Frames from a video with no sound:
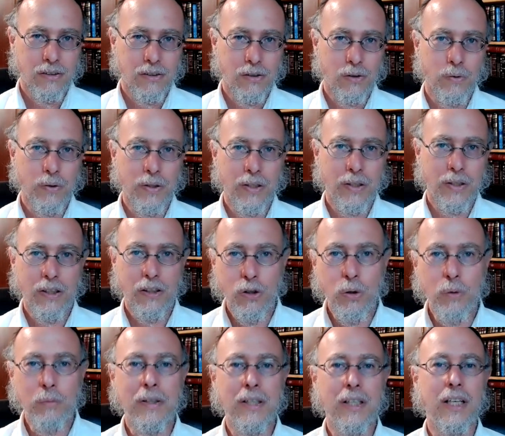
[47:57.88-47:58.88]
So an
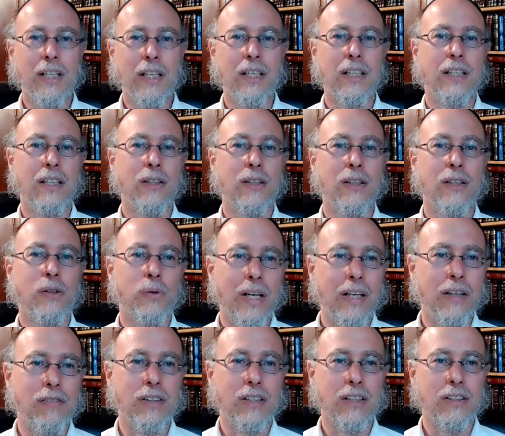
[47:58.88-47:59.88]
illuminated
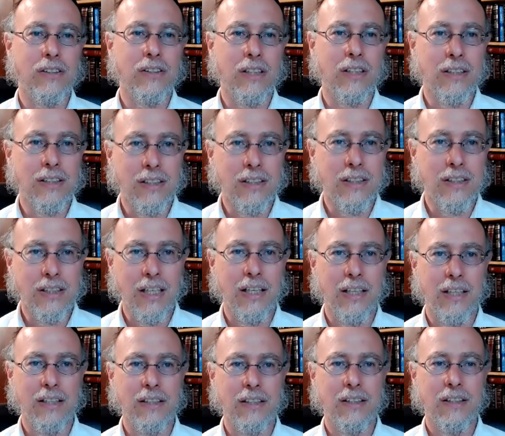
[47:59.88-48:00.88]
engraving is like
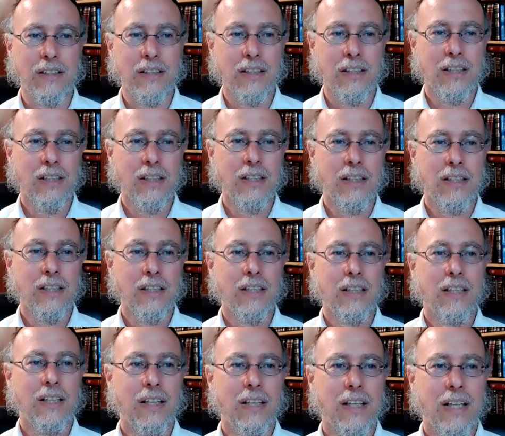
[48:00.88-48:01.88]
saying
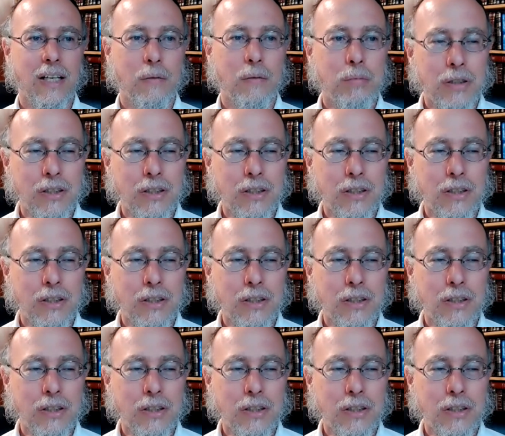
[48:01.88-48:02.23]
that a